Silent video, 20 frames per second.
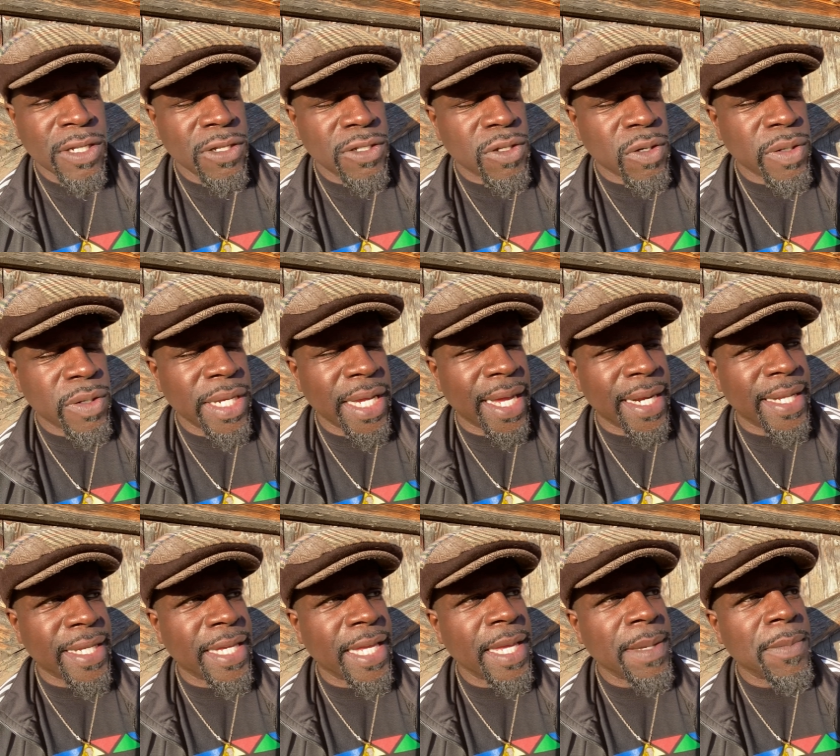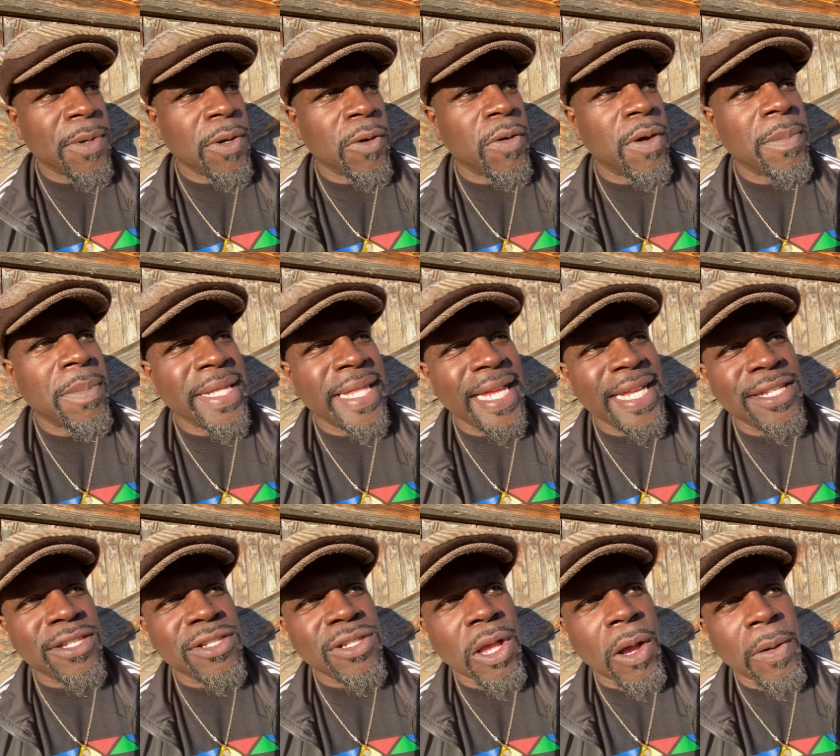So he had to keep going, but they
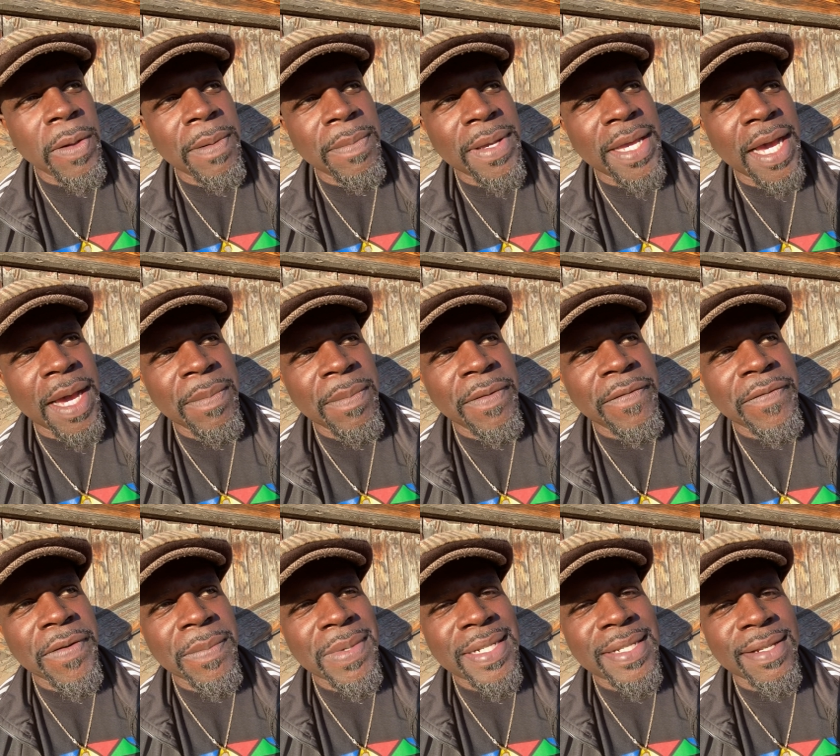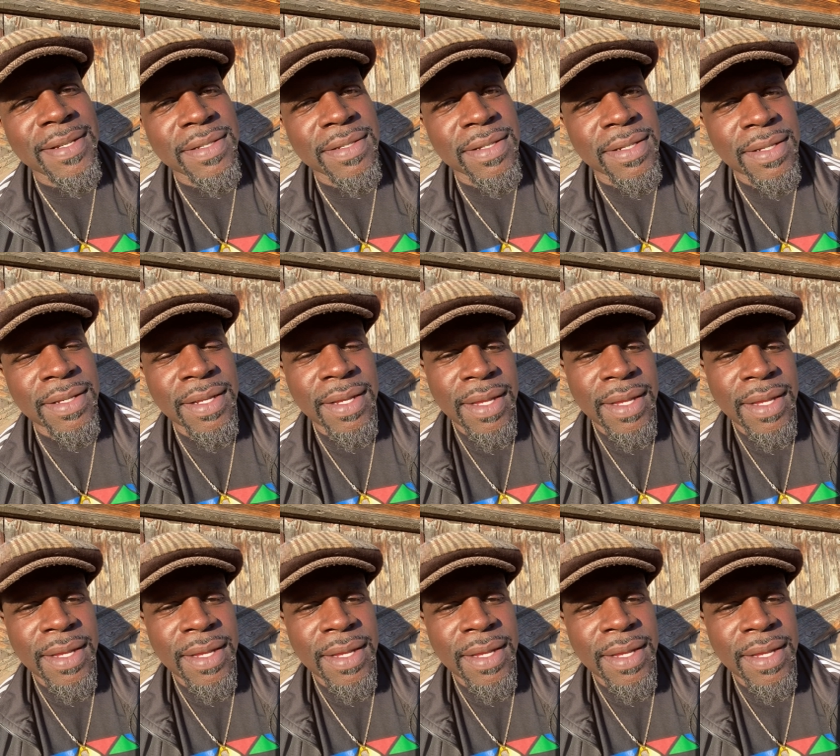saw him coming from a distance